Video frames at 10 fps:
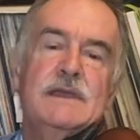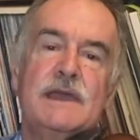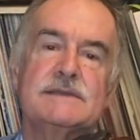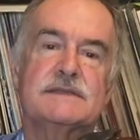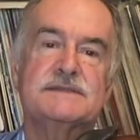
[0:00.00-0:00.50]

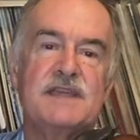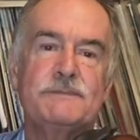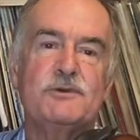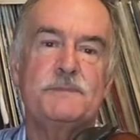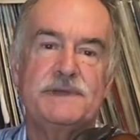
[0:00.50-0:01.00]
as the
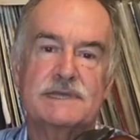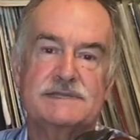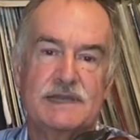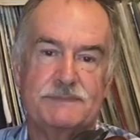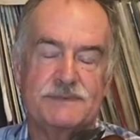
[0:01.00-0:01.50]
tempo picks
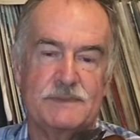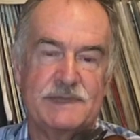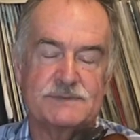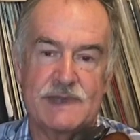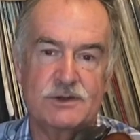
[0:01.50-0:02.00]
up, the
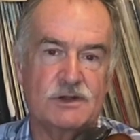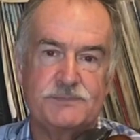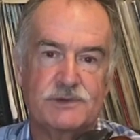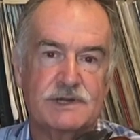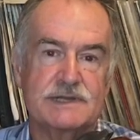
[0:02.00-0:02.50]
best way I know to
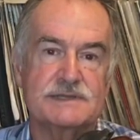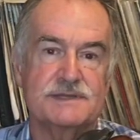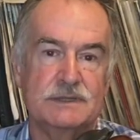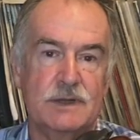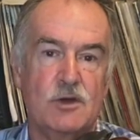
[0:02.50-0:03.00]
put it is
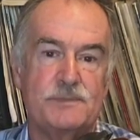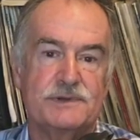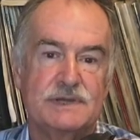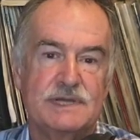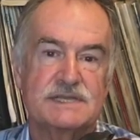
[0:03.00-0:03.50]
the lope
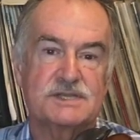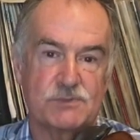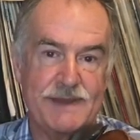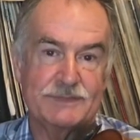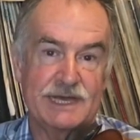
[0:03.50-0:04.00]

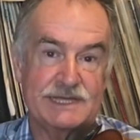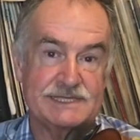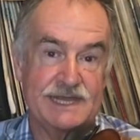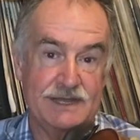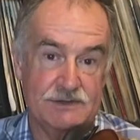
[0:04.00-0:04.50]
streamlines
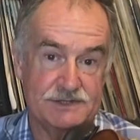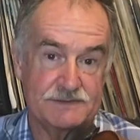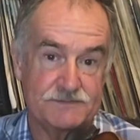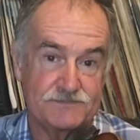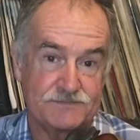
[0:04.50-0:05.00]
out.
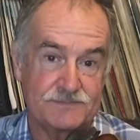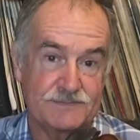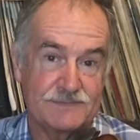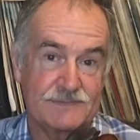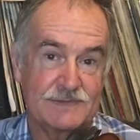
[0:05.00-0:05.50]

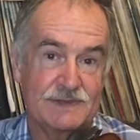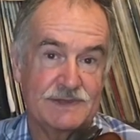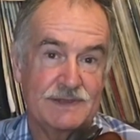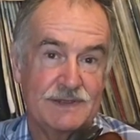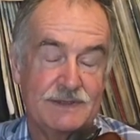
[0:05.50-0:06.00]

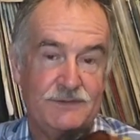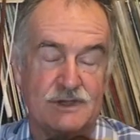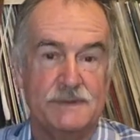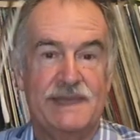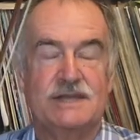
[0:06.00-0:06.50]
You
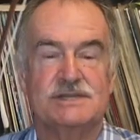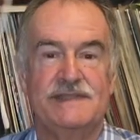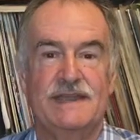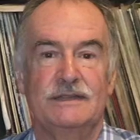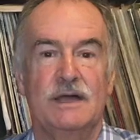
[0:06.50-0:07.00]
can imagine
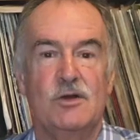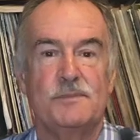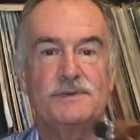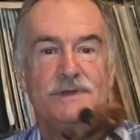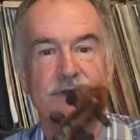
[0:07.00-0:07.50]
that
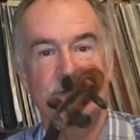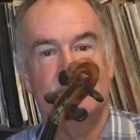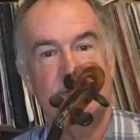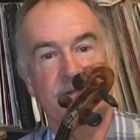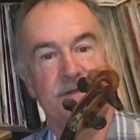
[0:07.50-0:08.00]
lope,
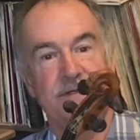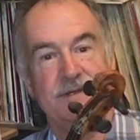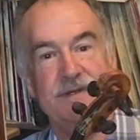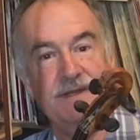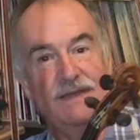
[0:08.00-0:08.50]

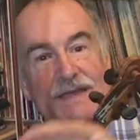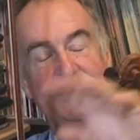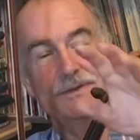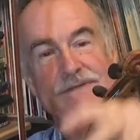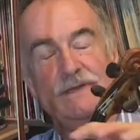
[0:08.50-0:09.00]
and
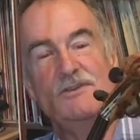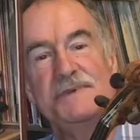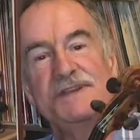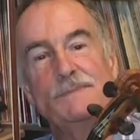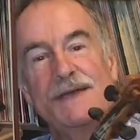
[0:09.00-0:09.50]
those of you who've
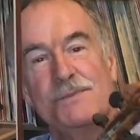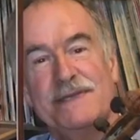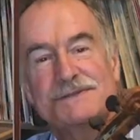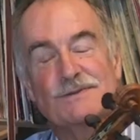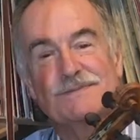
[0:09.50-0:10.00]
been to my
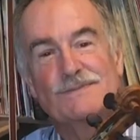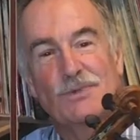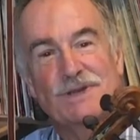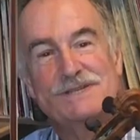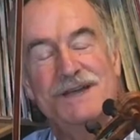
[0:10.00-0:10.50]
Weiser
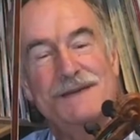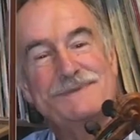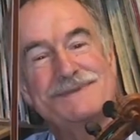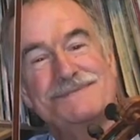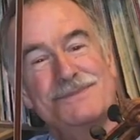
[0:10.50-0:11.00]

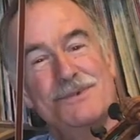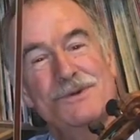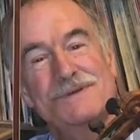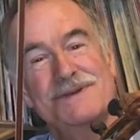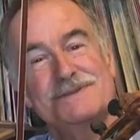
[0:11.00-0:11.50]
workshops
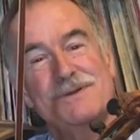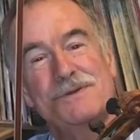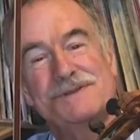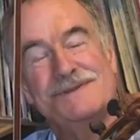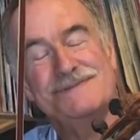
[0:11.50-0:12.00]
or
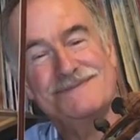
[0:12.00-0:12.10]
Ashokan